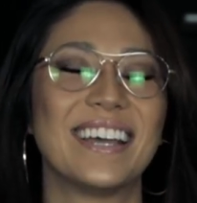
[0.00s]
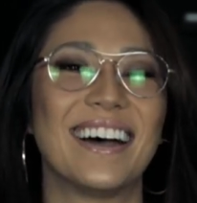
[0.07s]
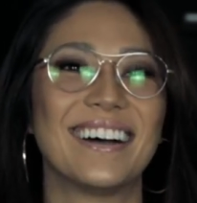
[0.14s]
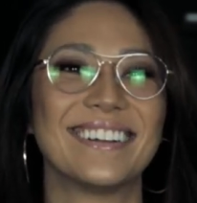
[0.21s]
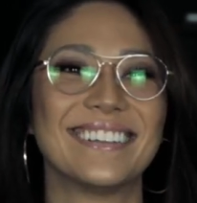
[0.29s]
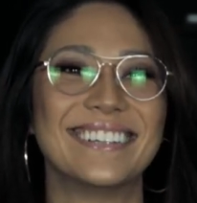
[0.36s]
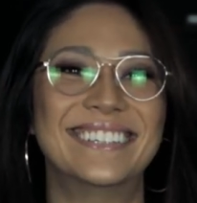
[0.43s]

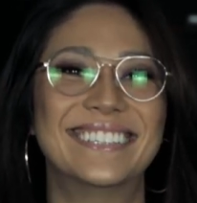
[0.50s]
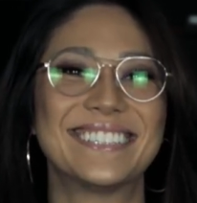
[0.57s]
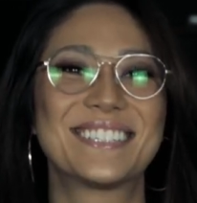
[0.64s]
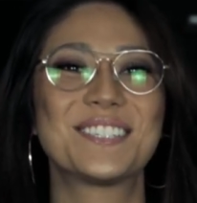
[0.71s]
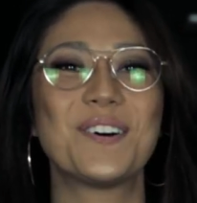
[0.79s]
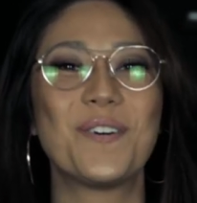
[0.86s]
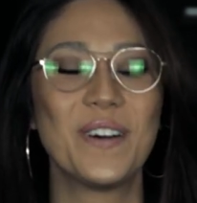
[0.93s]
Yeah.
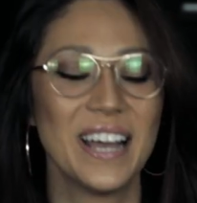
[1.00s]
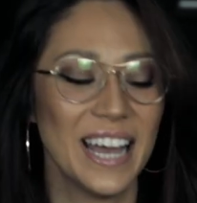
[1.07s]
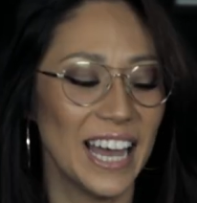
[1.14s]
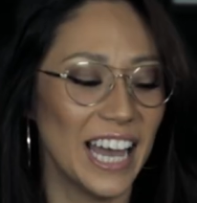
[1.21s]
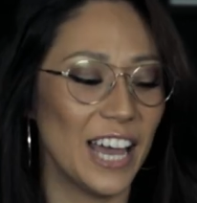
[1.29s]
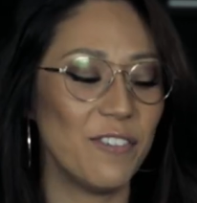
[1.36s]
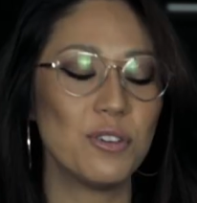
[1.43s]
So
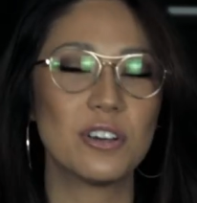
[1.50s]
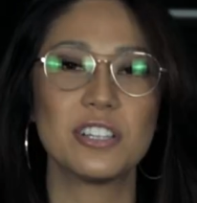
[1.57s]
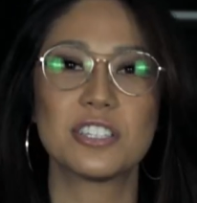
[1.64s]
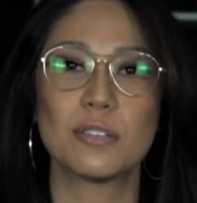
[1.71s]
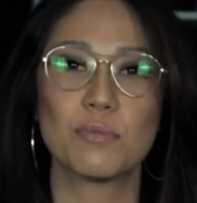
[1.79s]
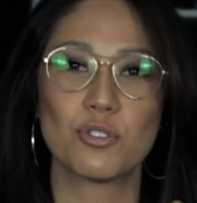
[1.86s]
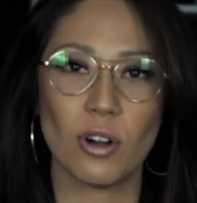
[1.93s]
if you
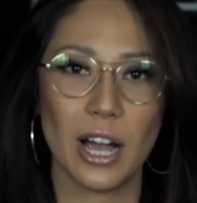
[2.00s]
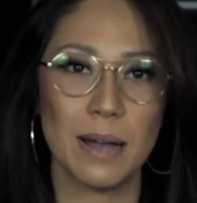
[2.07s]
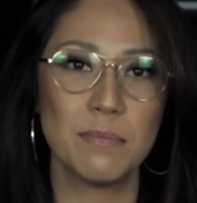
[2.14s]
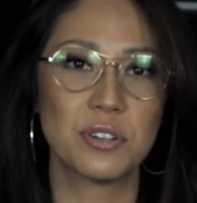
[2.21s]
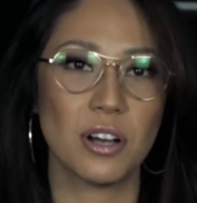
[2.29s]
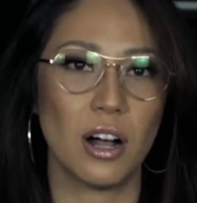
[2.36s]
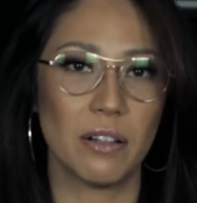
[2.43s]
can
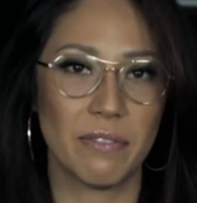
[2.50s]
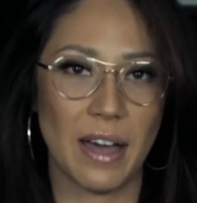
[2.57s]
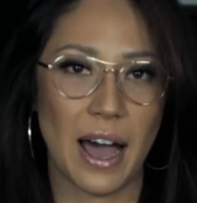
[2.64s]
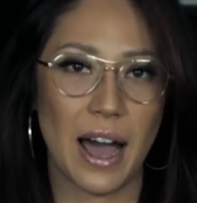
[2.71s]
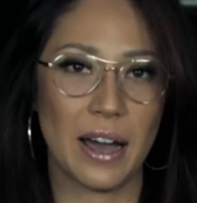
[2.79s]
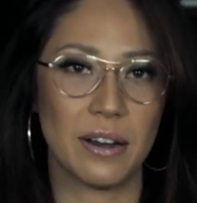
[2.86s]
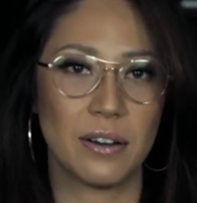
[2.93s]
subscribe to all of
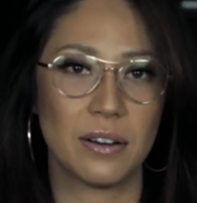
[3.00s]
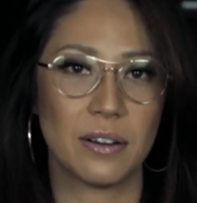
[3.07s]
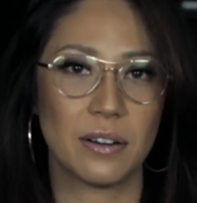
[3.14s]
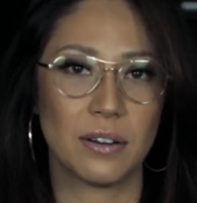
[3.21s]
that,